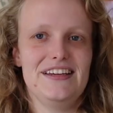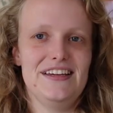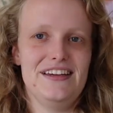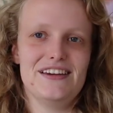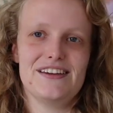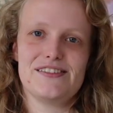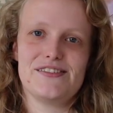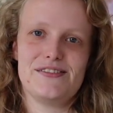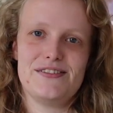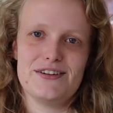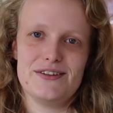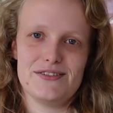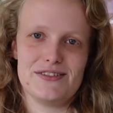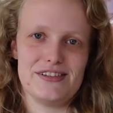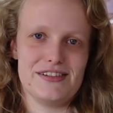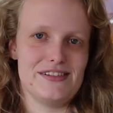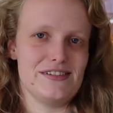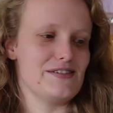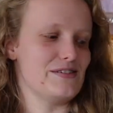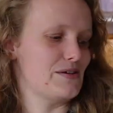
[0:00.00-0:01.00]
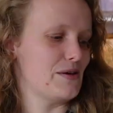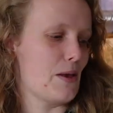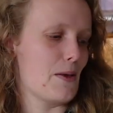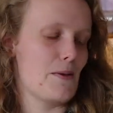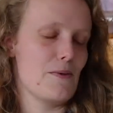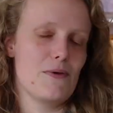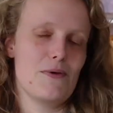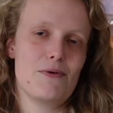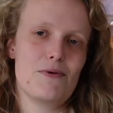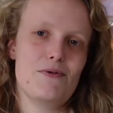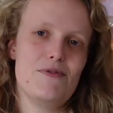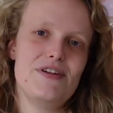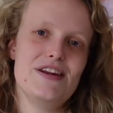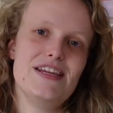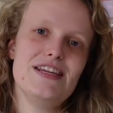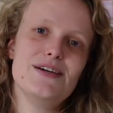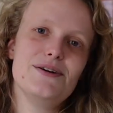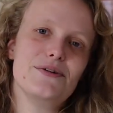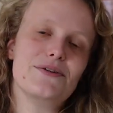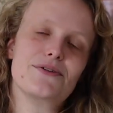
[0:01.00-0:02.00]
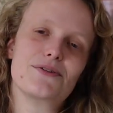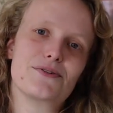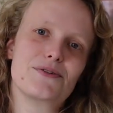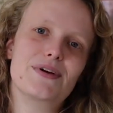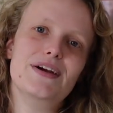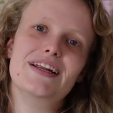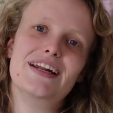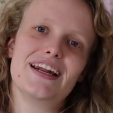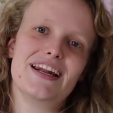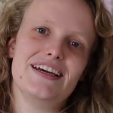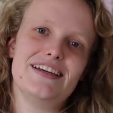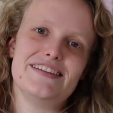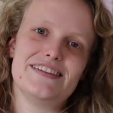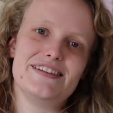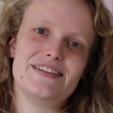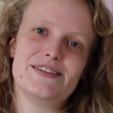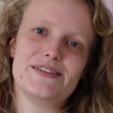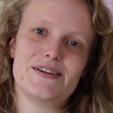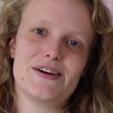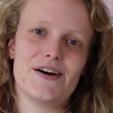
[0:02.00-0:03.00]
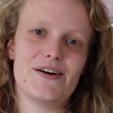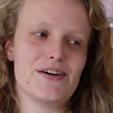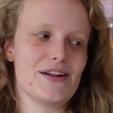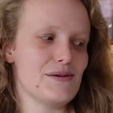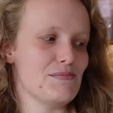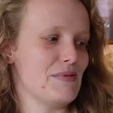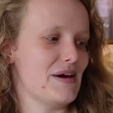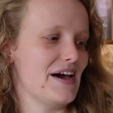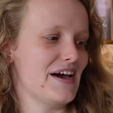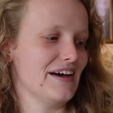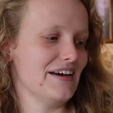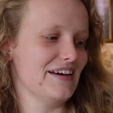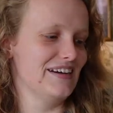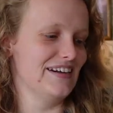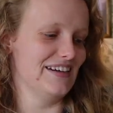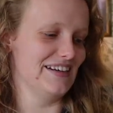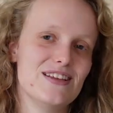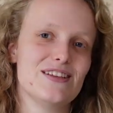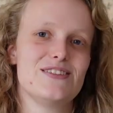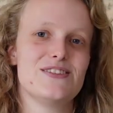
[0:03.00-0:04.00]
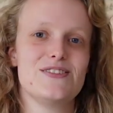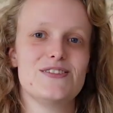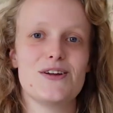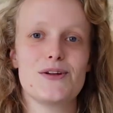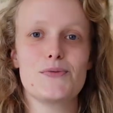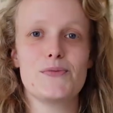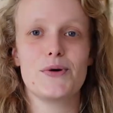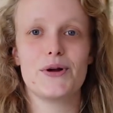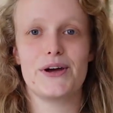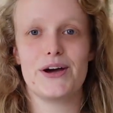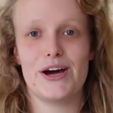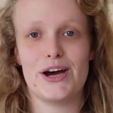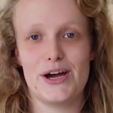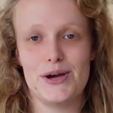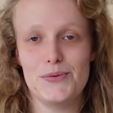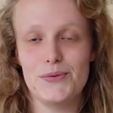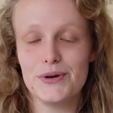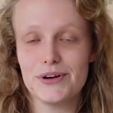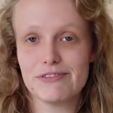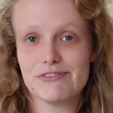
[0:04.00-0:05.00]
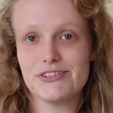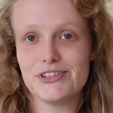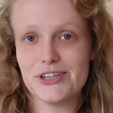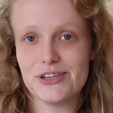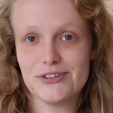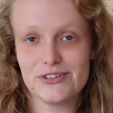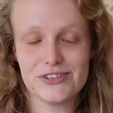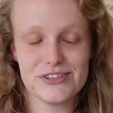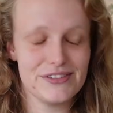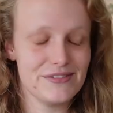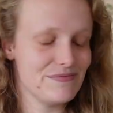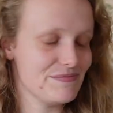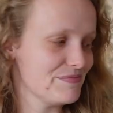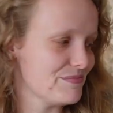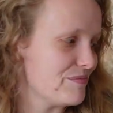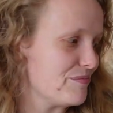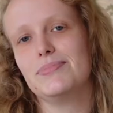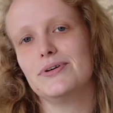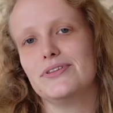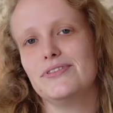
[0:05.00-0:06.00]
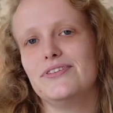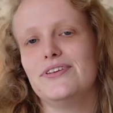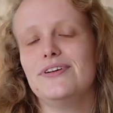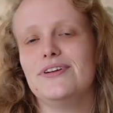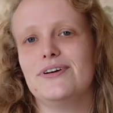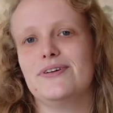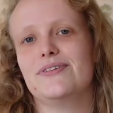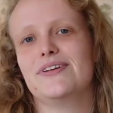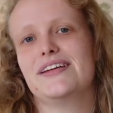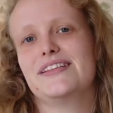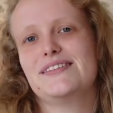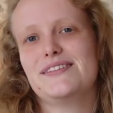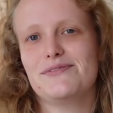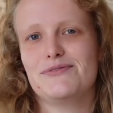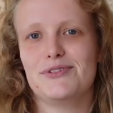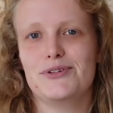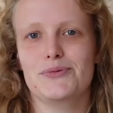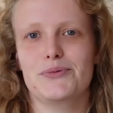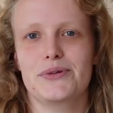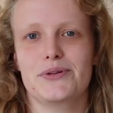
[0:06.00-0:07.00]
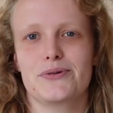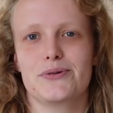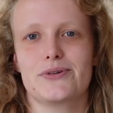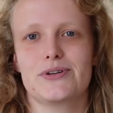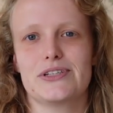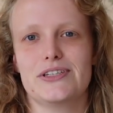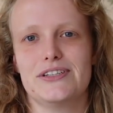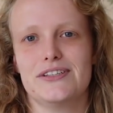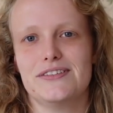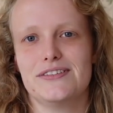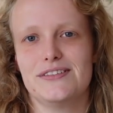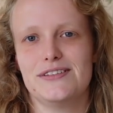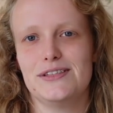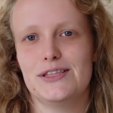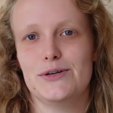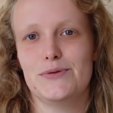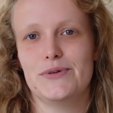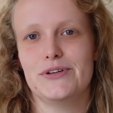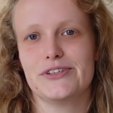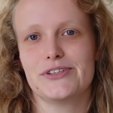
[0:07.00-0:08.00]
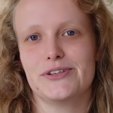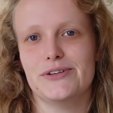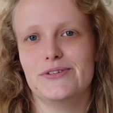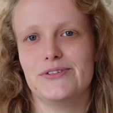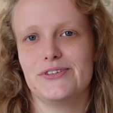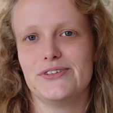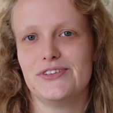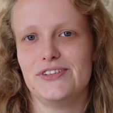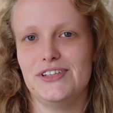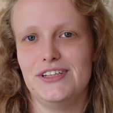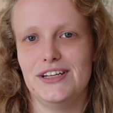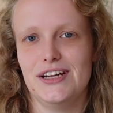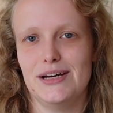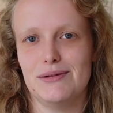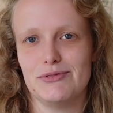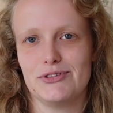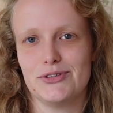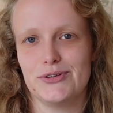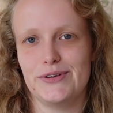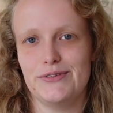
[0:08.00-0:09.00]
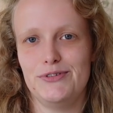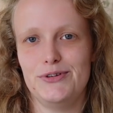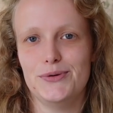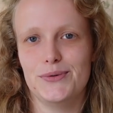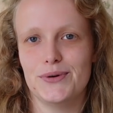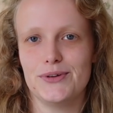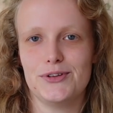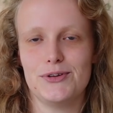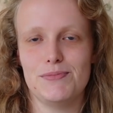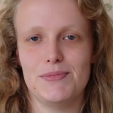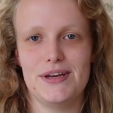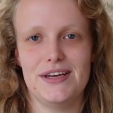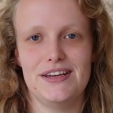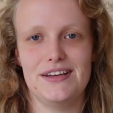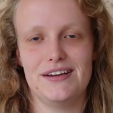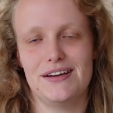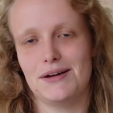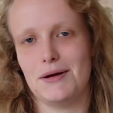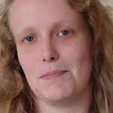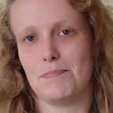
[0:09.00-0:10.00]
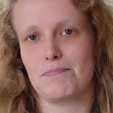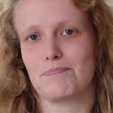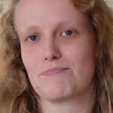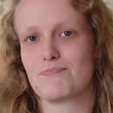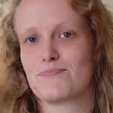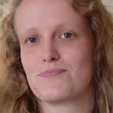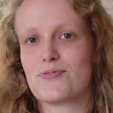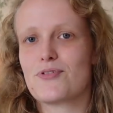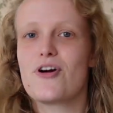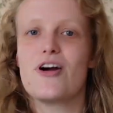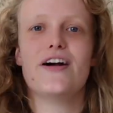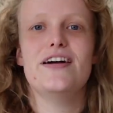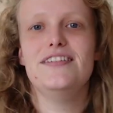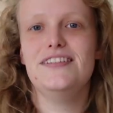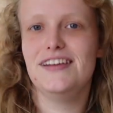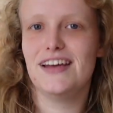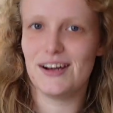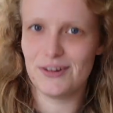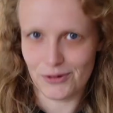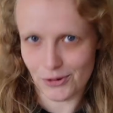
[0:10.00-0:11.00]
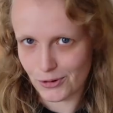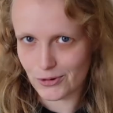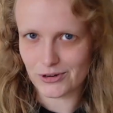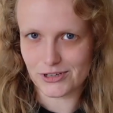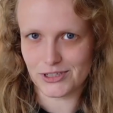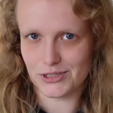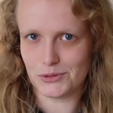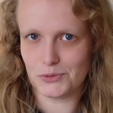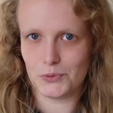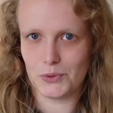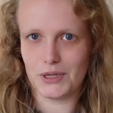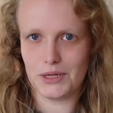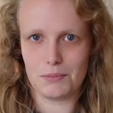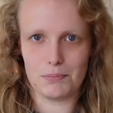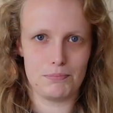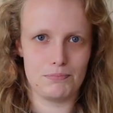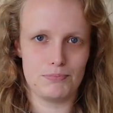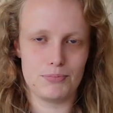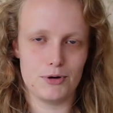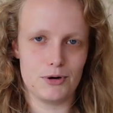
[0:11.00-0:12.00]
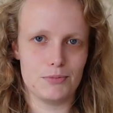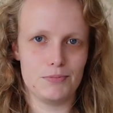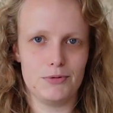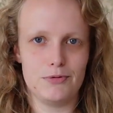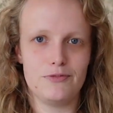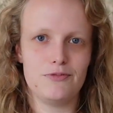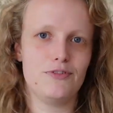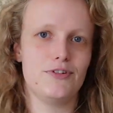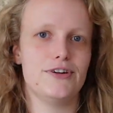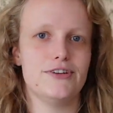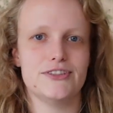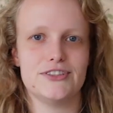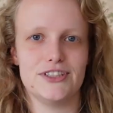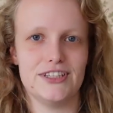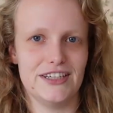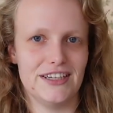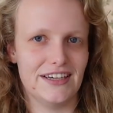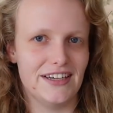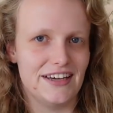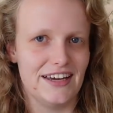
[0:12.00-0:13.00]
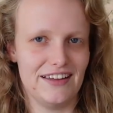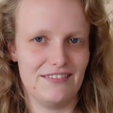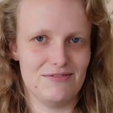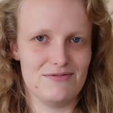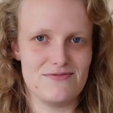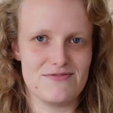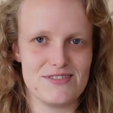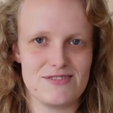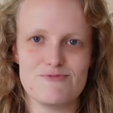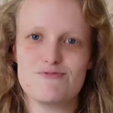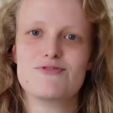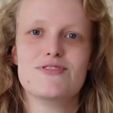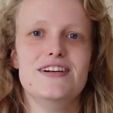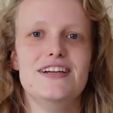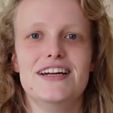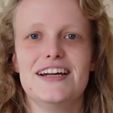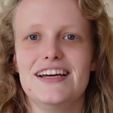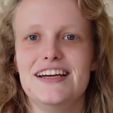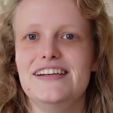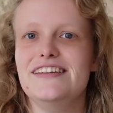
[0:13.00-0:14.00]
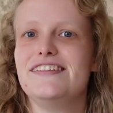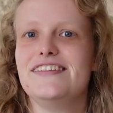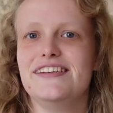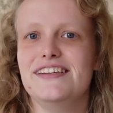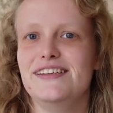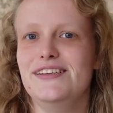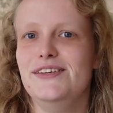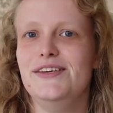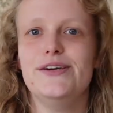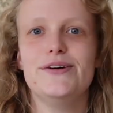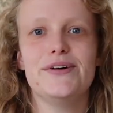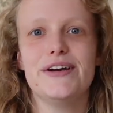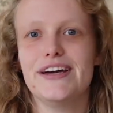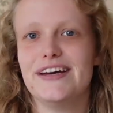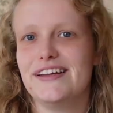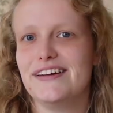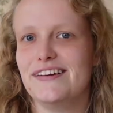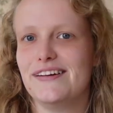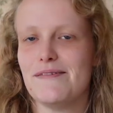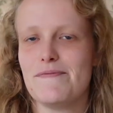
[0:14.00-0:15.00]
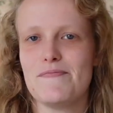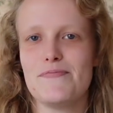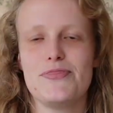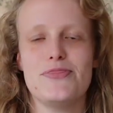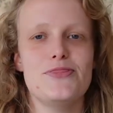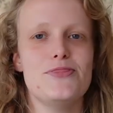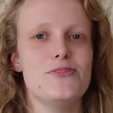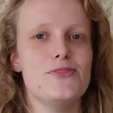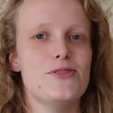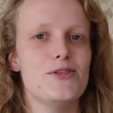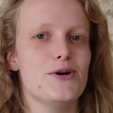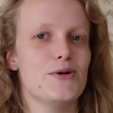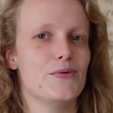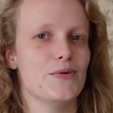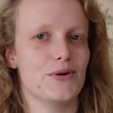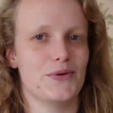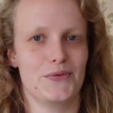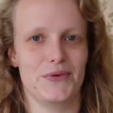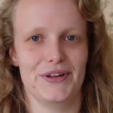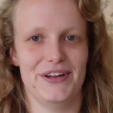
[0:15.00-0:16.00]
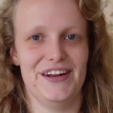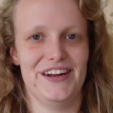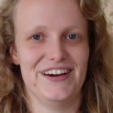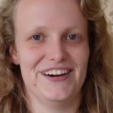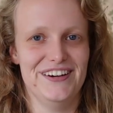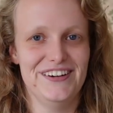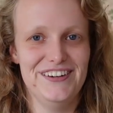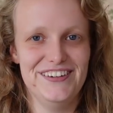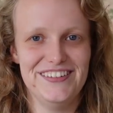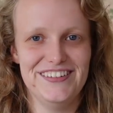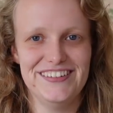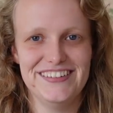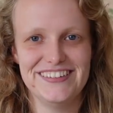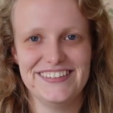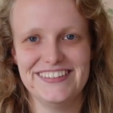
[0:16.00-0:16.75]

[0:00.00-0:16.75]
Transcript: Iris chose this neon green lacing to go in the back. It's not what I would have chosen, but you know, that's the fun with corsets. No one is going to see them, so if you want to make a bright yellow corset with purple flossing and green lacing, you can. No one will know.